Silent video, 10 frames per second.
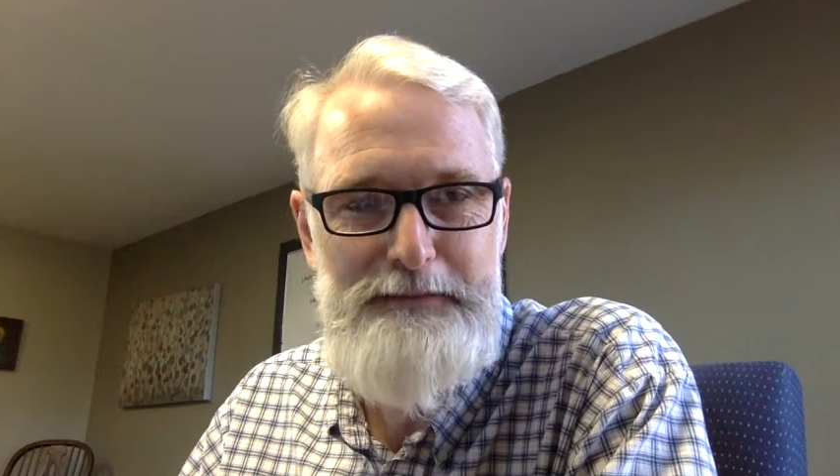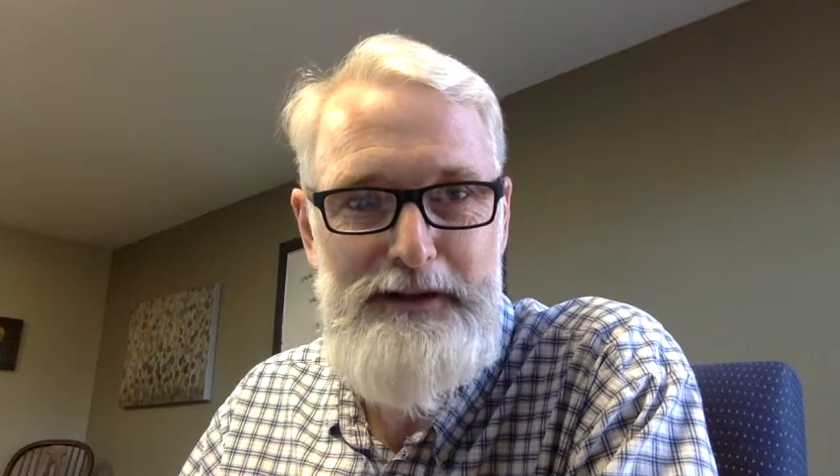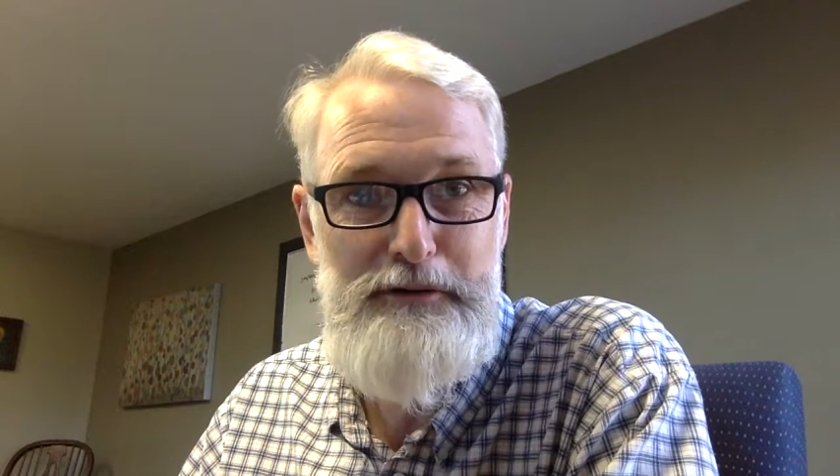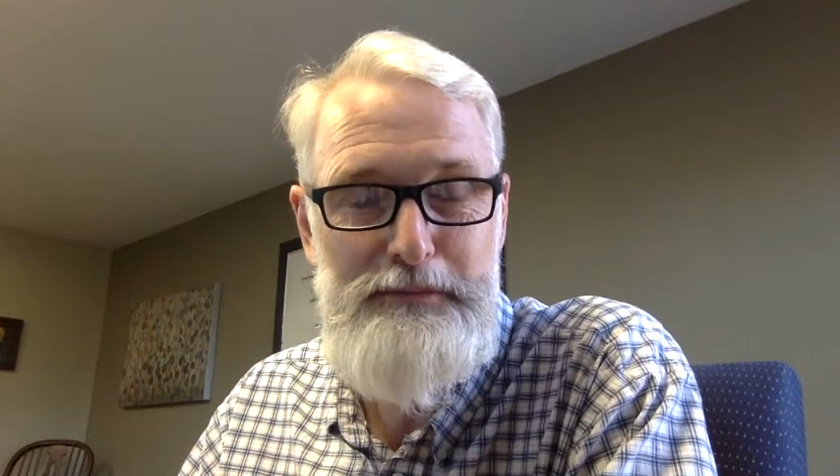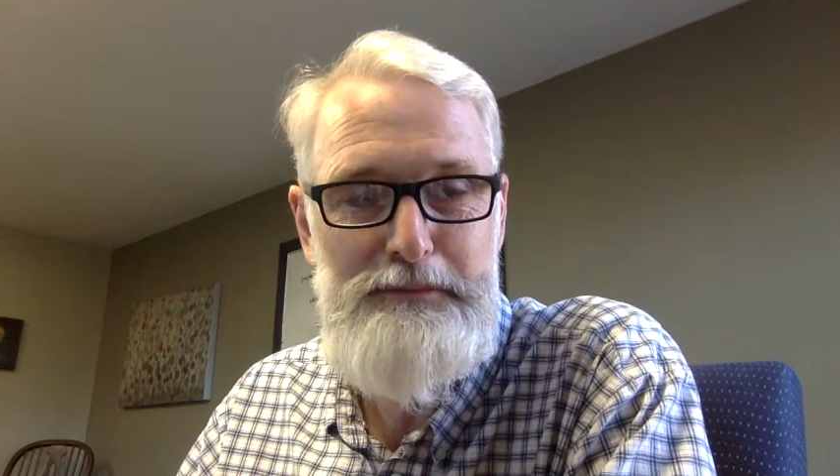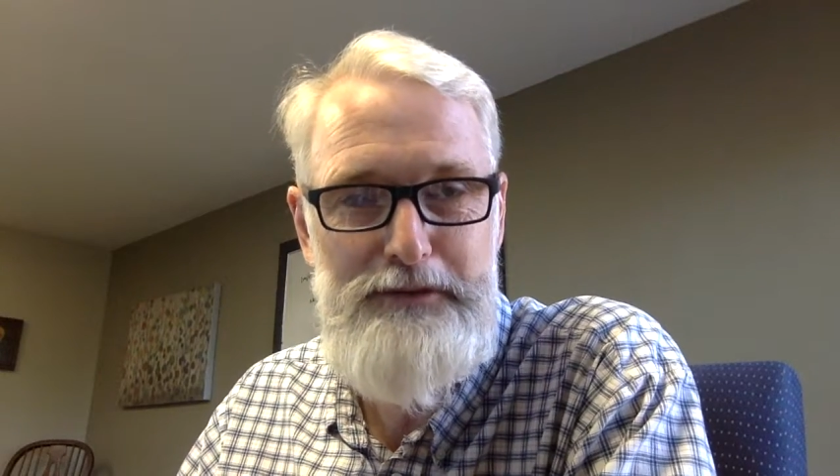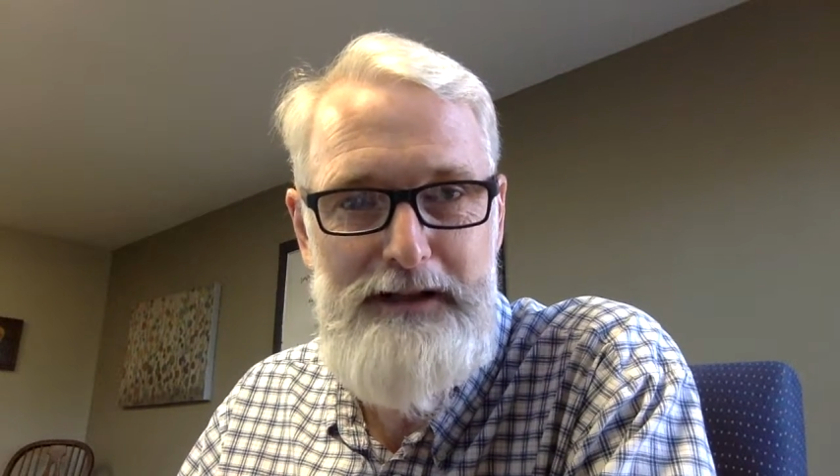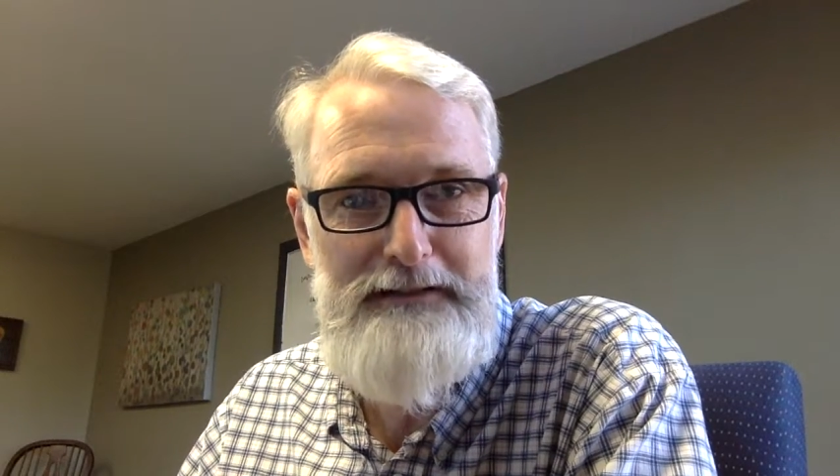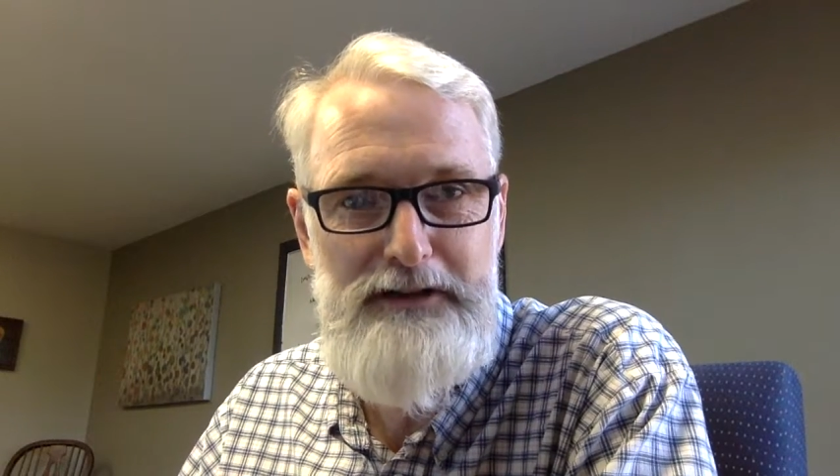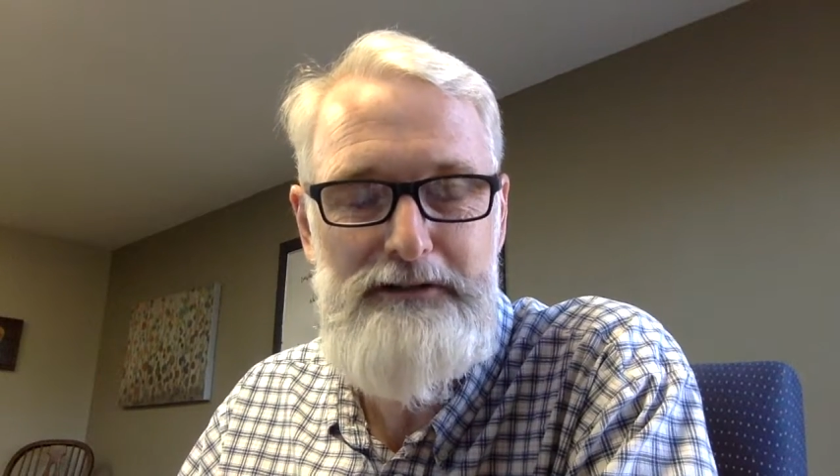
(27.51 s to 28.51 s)
I mean, there were people
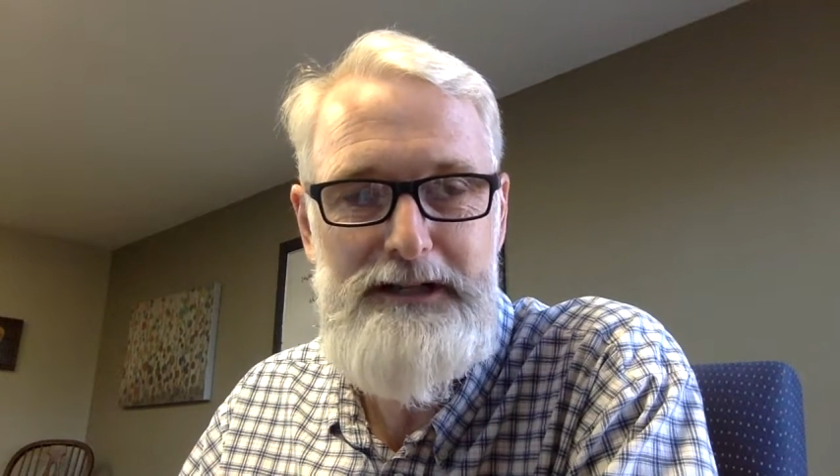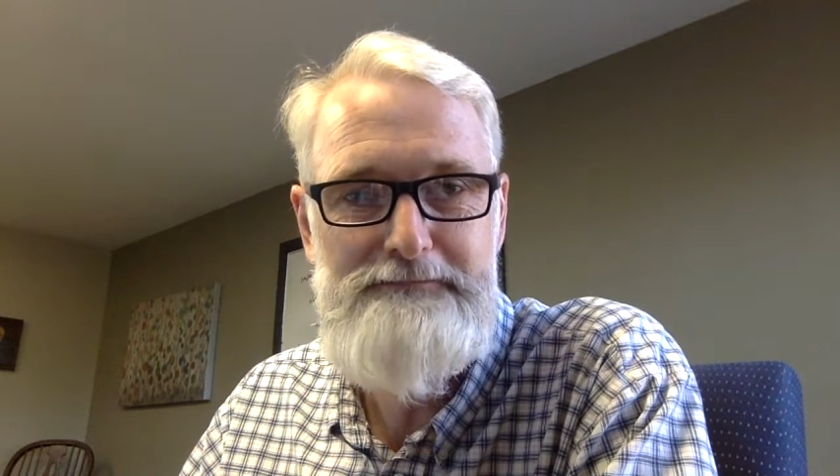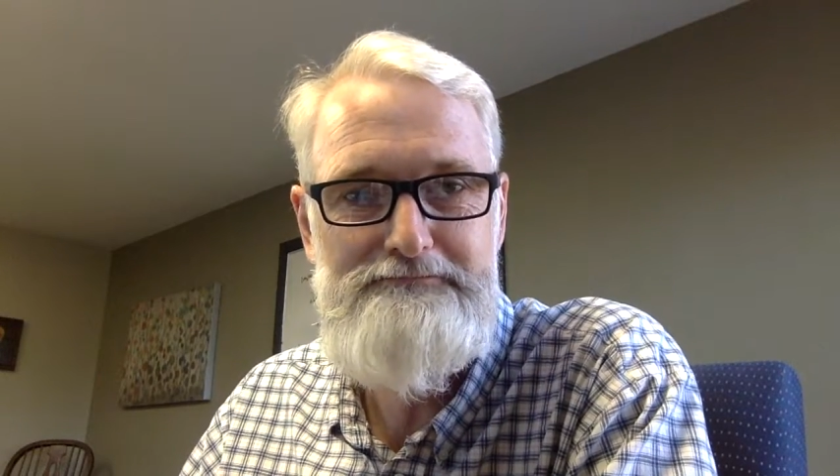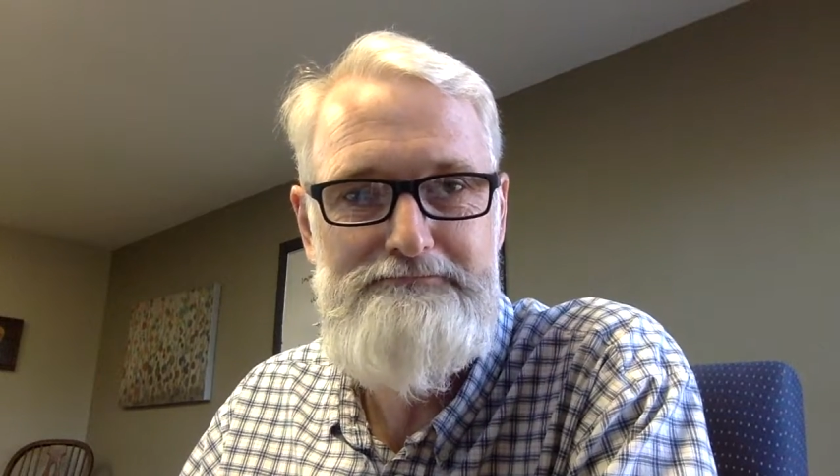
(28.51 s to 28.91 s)
that literally